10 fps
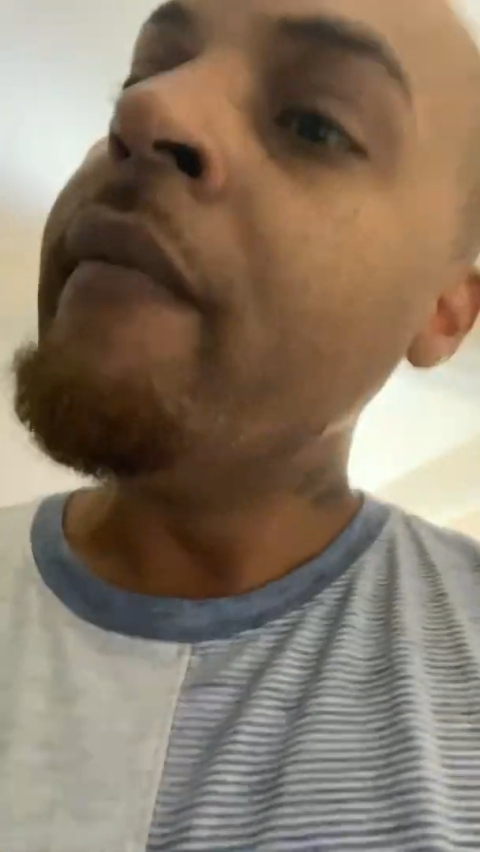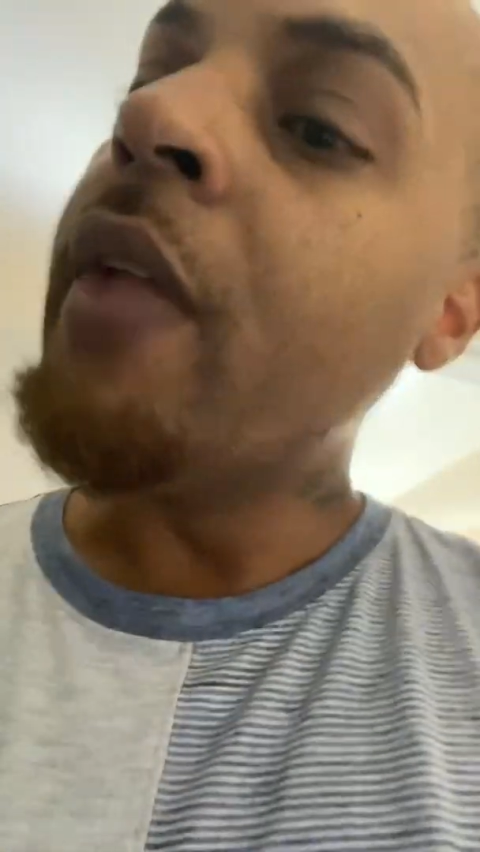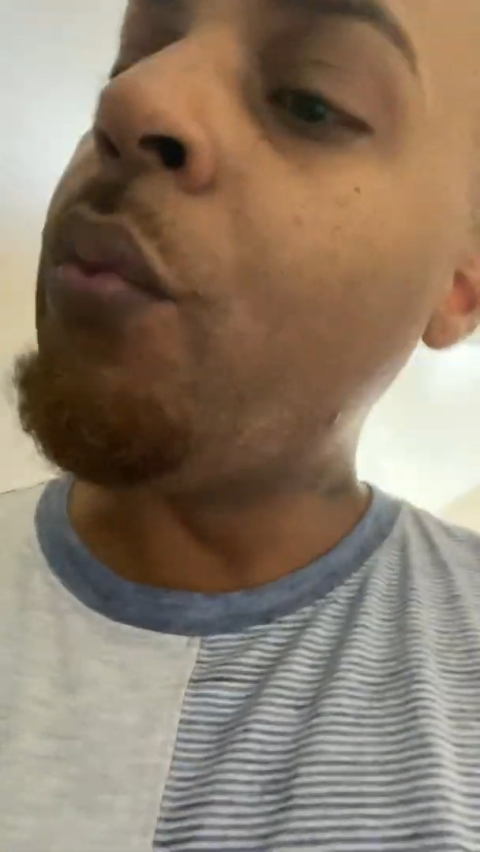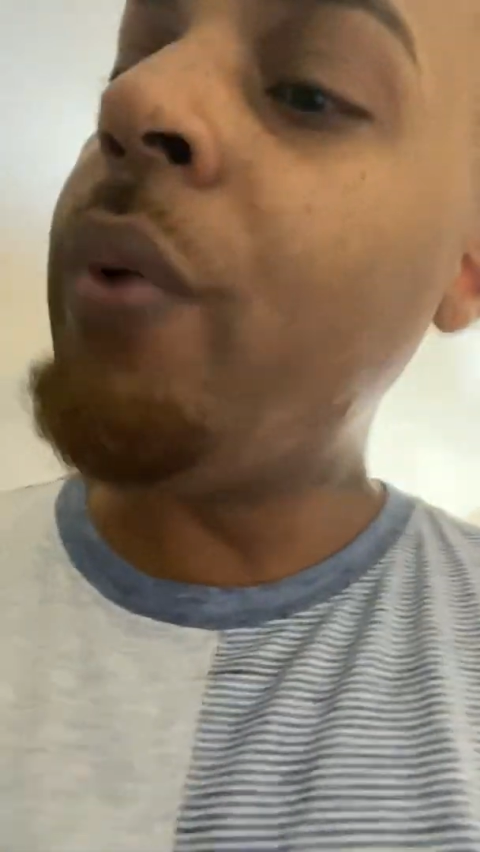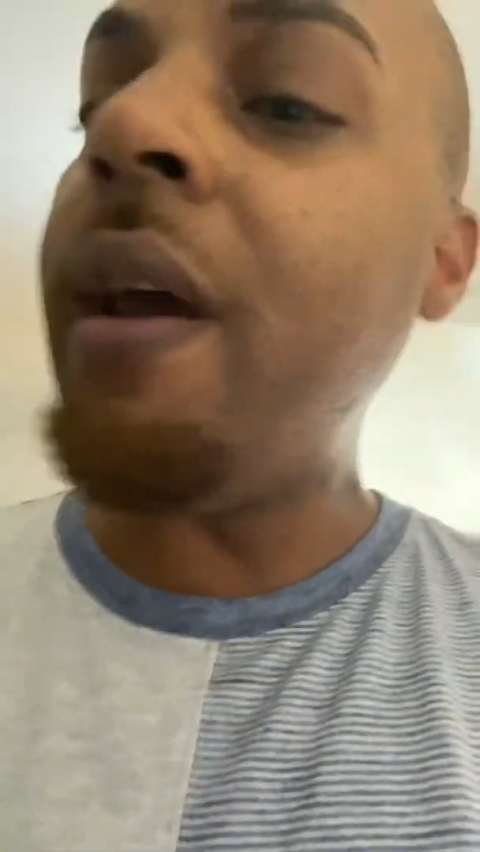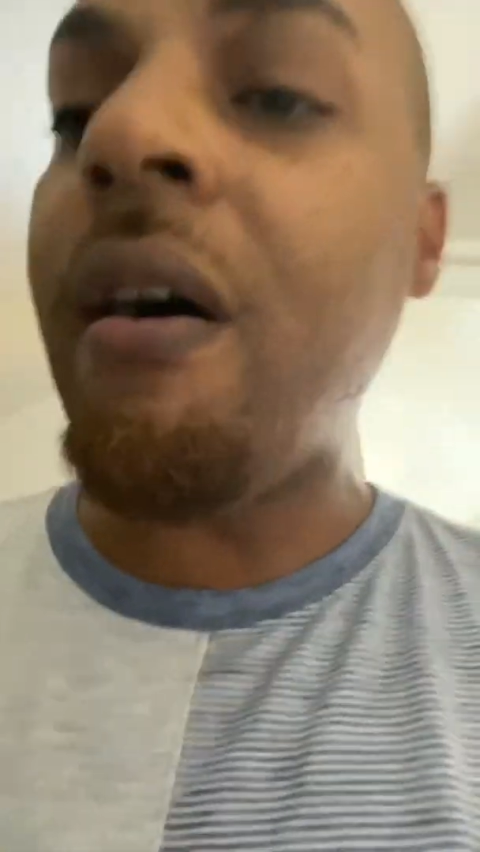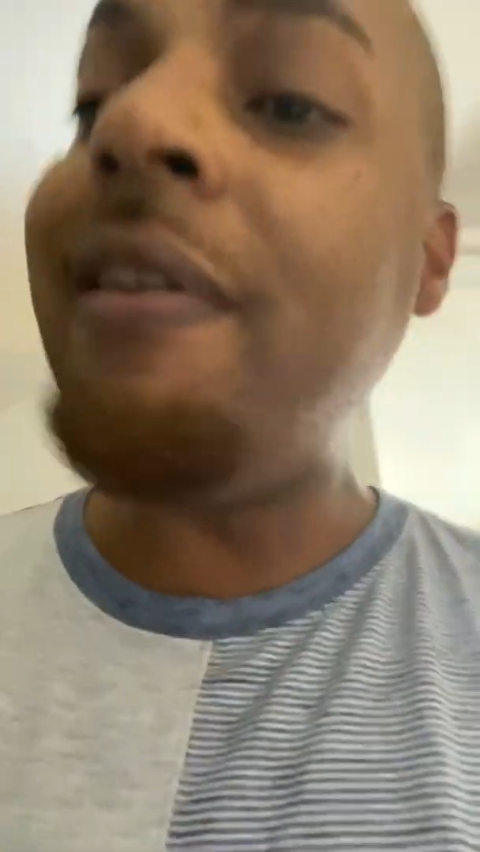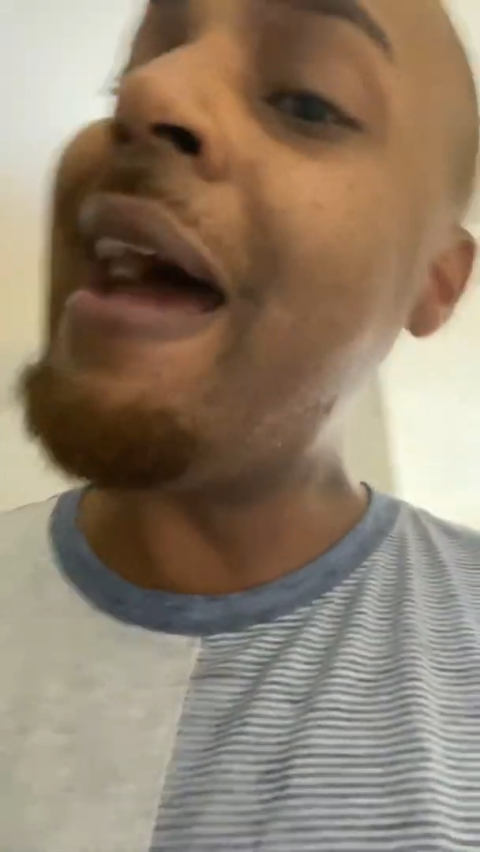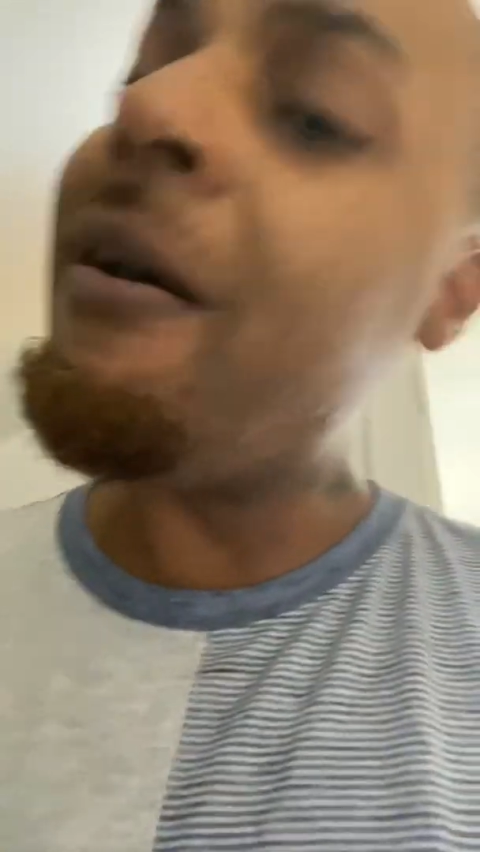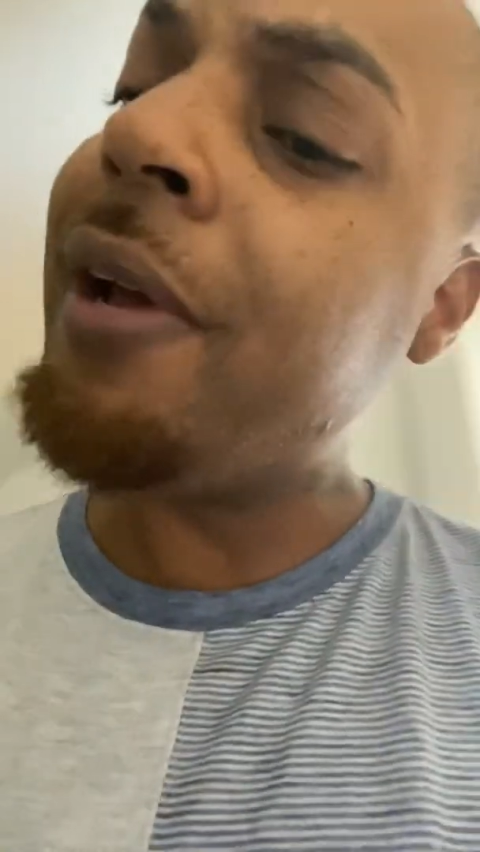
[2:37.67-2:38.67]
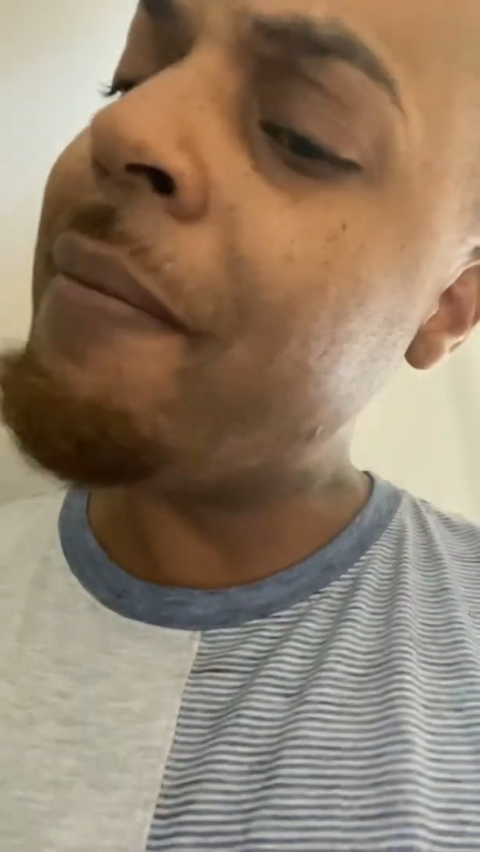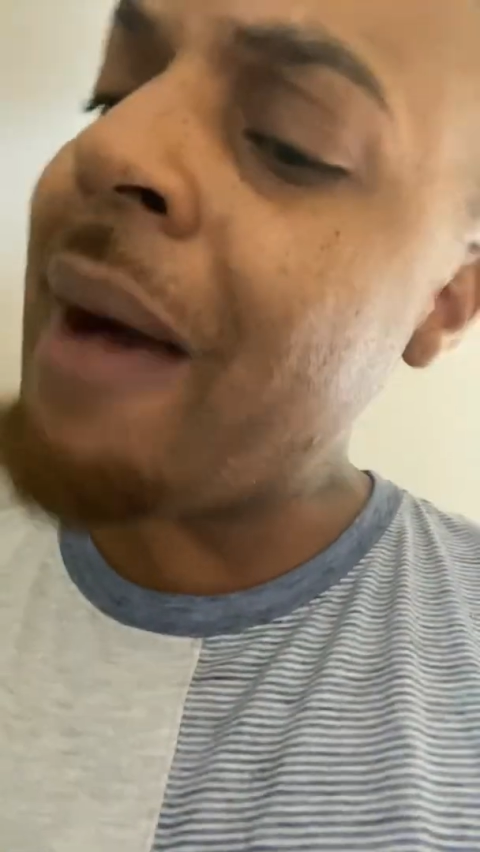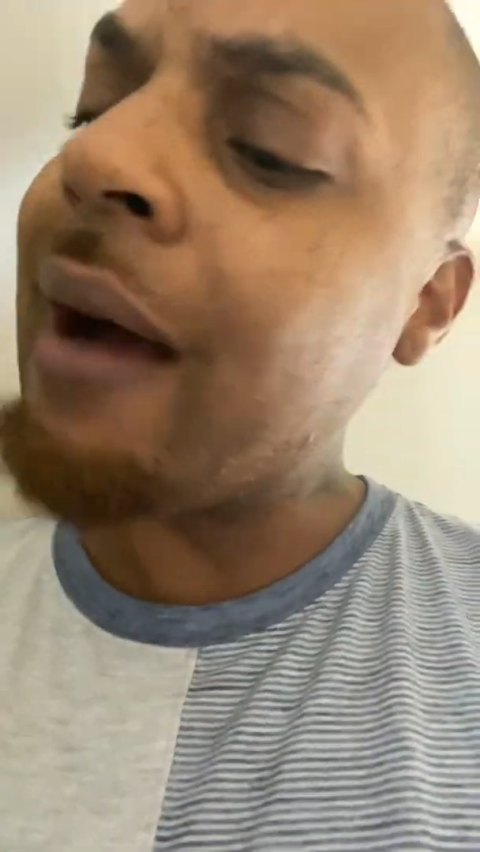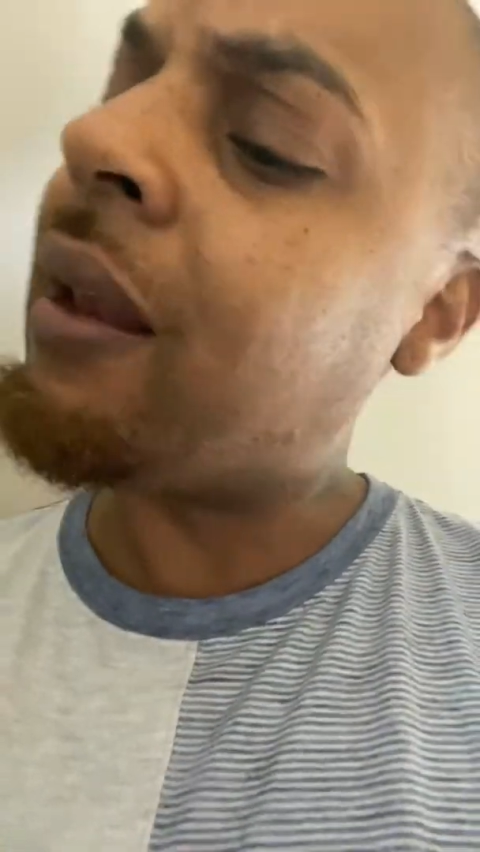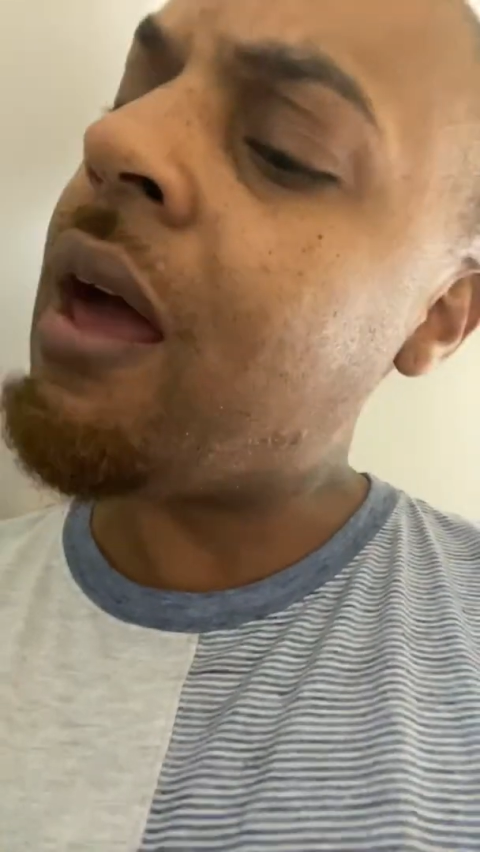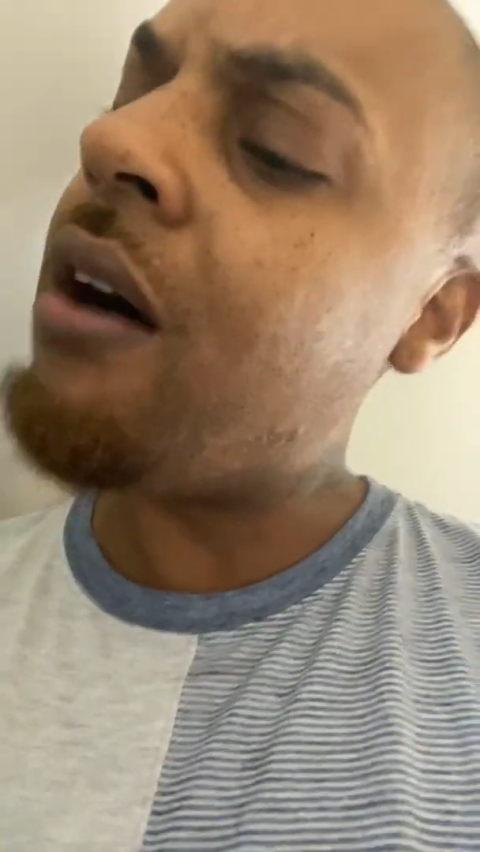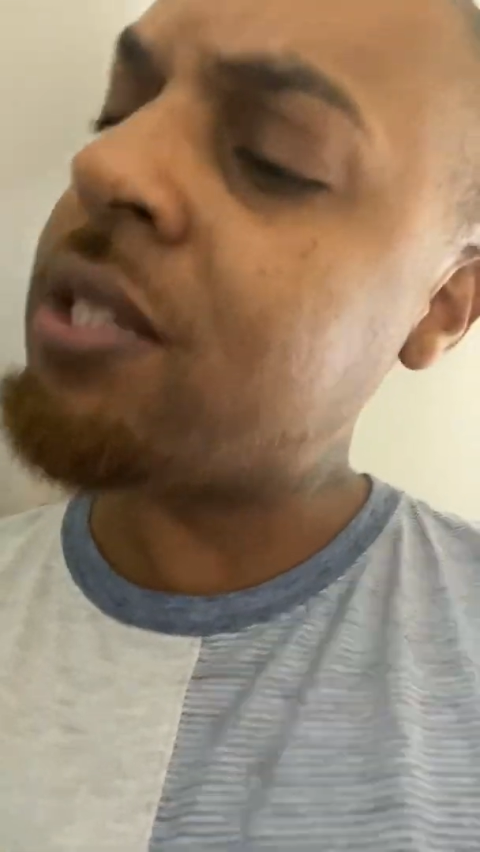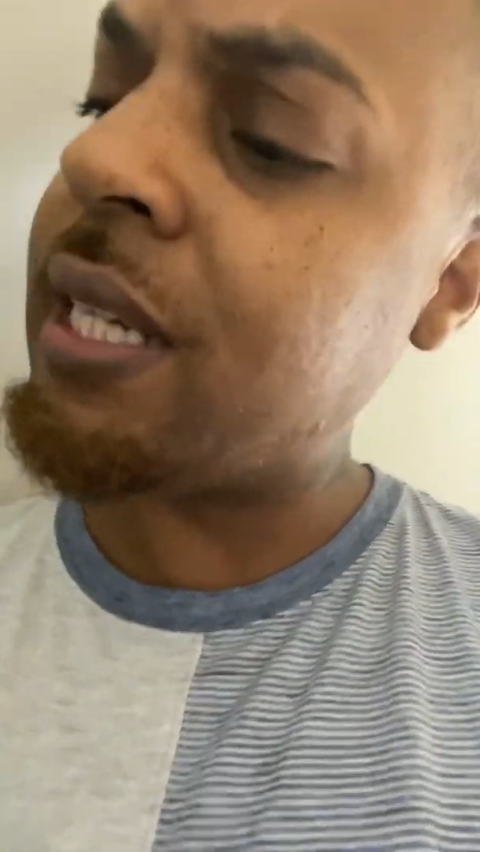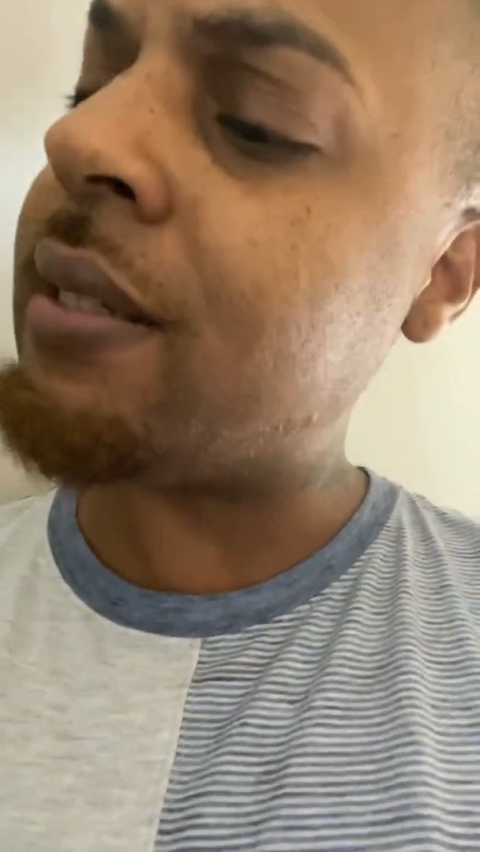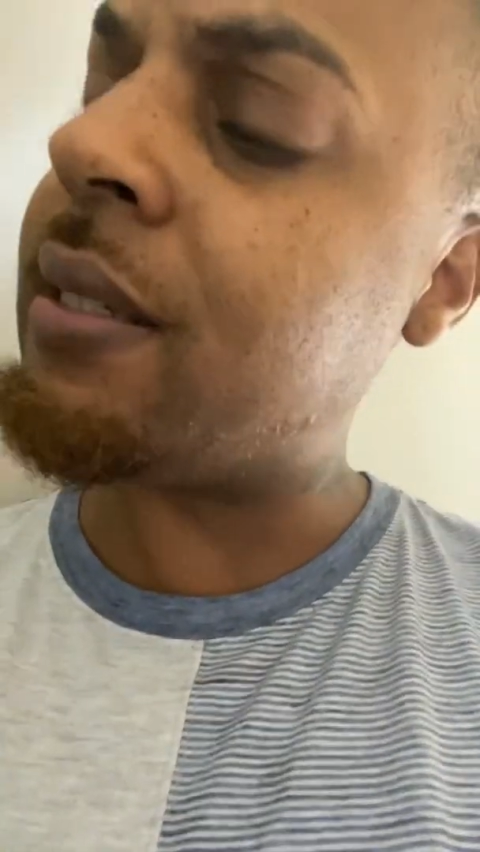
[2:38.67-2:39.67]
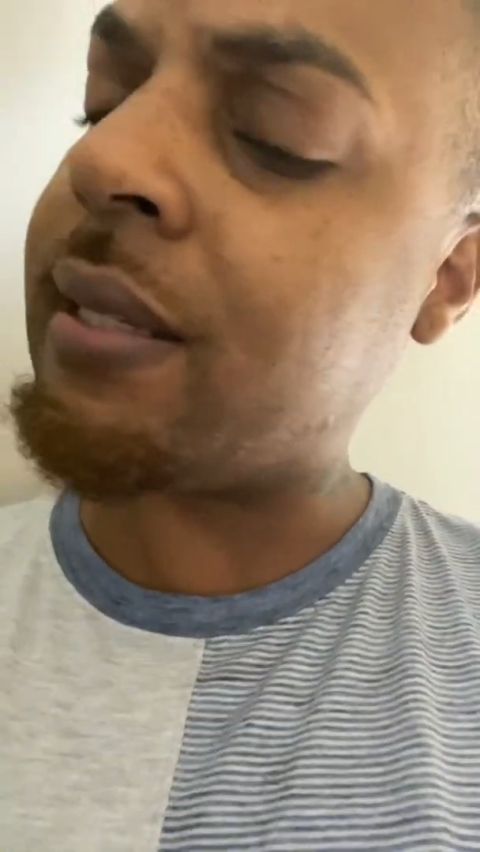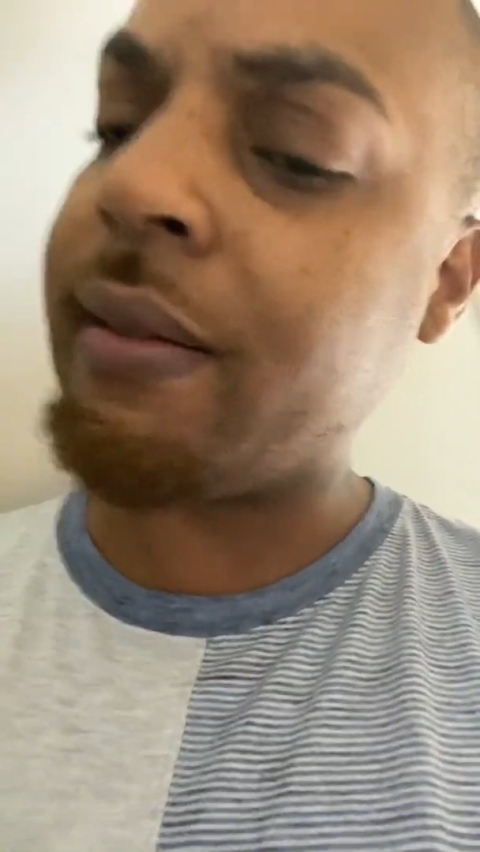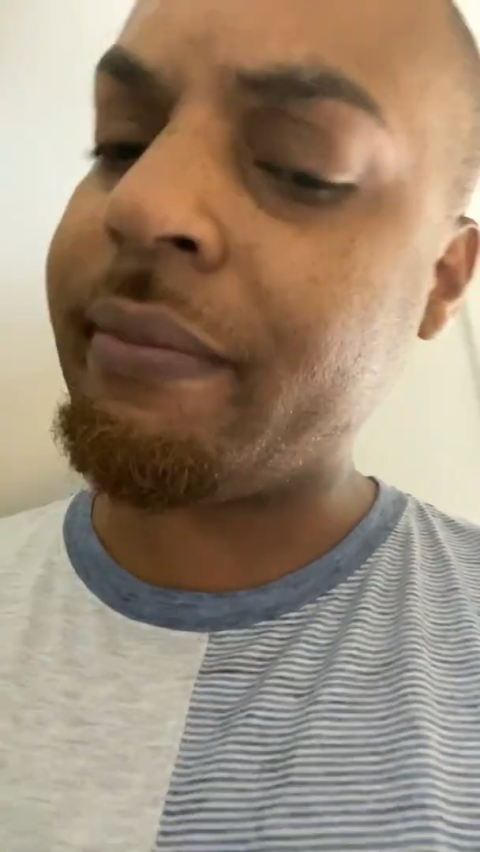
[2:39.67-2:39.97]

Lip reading: We are now in my closet.